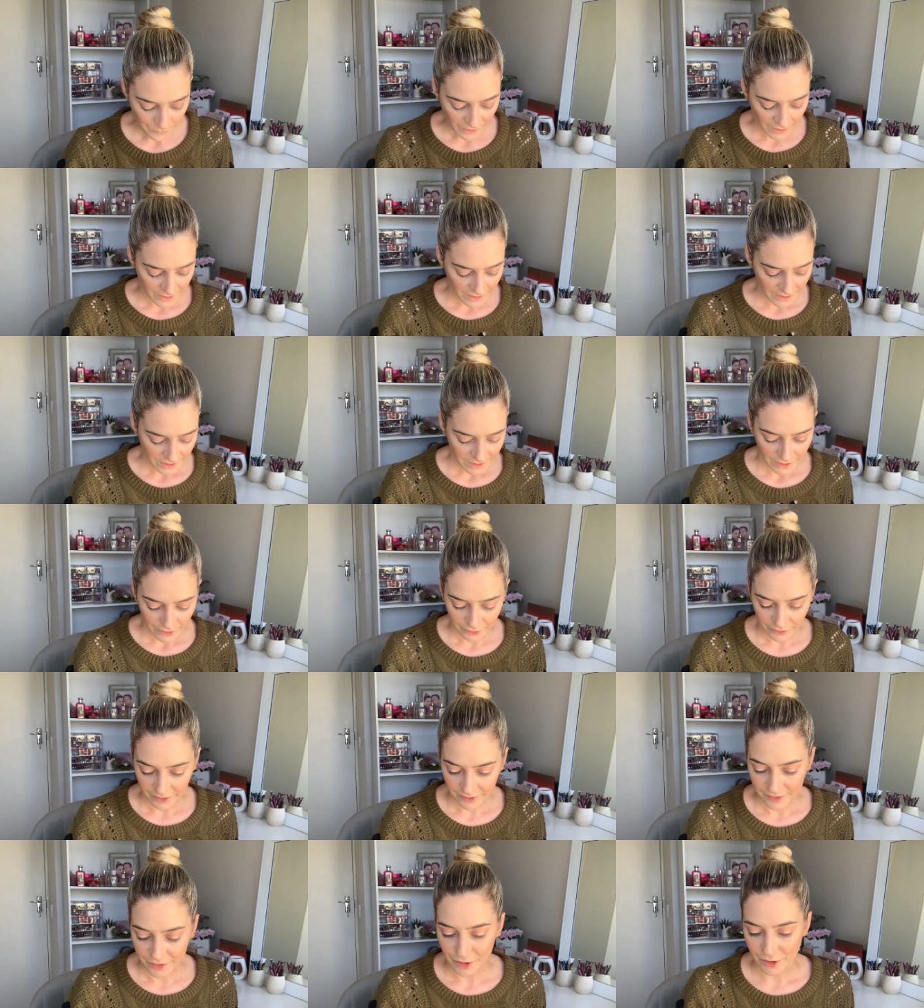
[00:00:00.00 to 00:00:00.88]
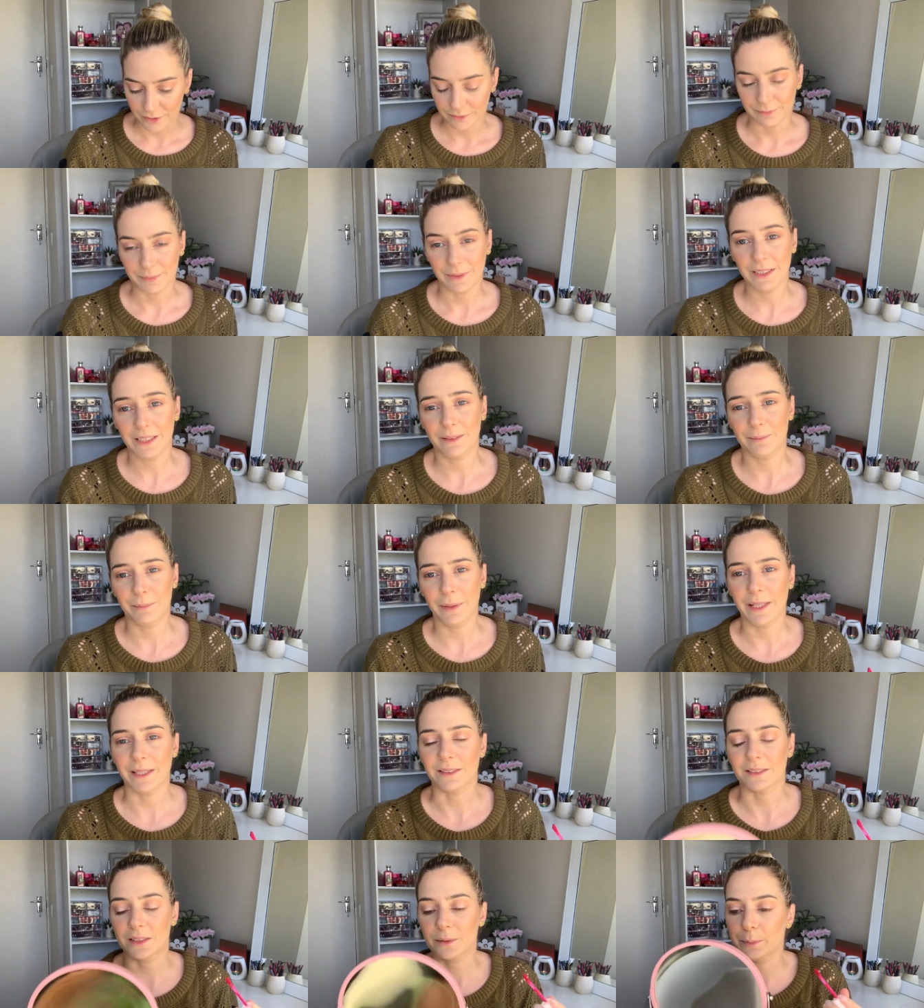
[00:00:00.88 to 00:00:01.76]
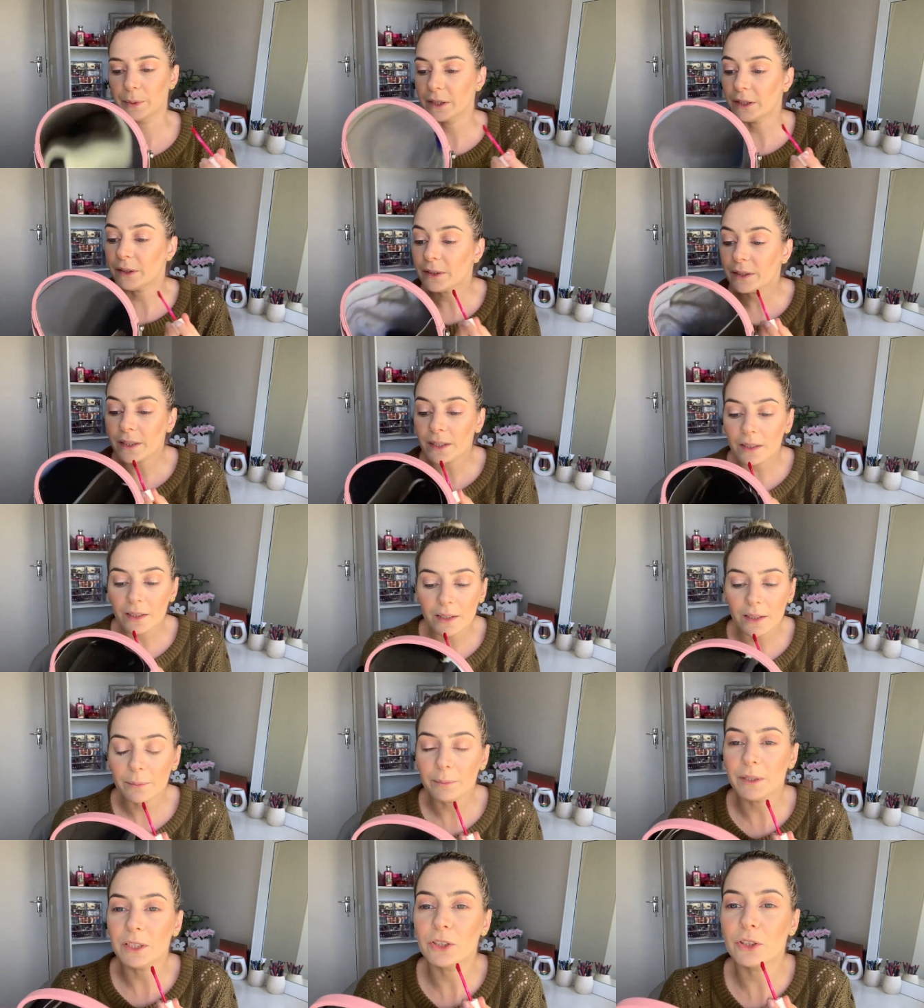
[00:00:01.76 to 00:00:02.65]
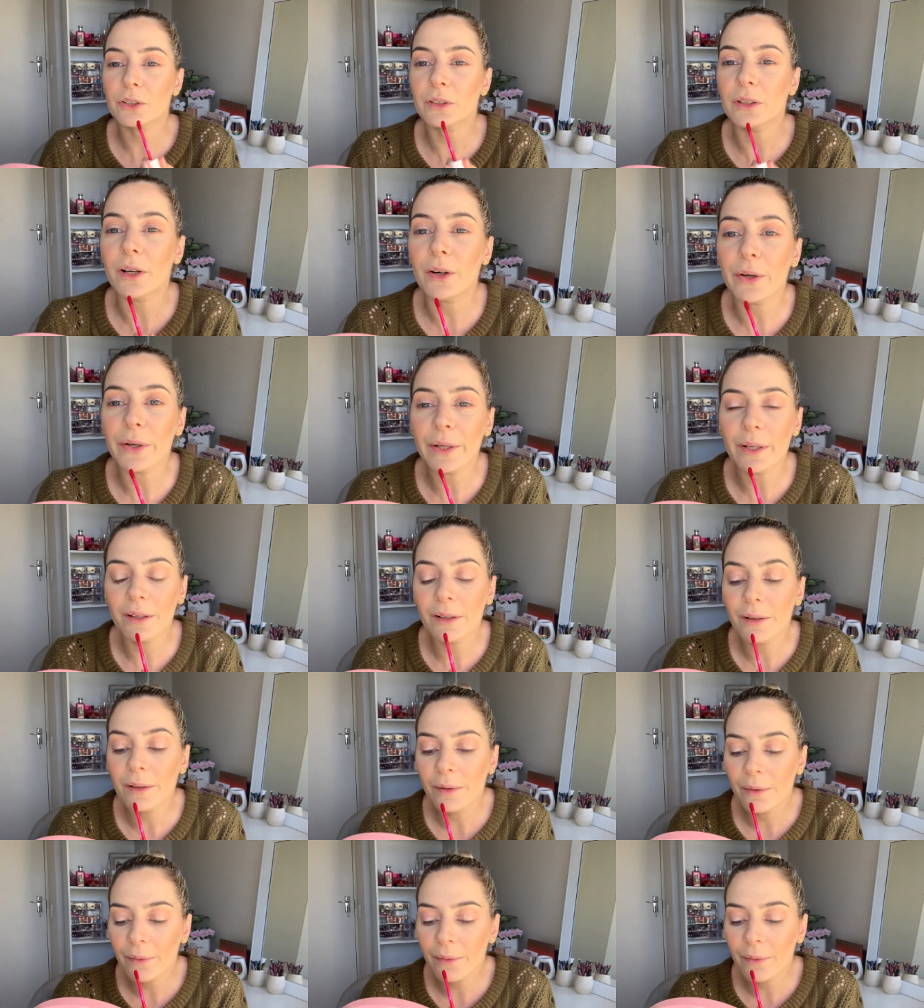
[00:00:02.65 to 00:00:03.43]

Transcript: Okay, so me and Matt, but okay, let me try.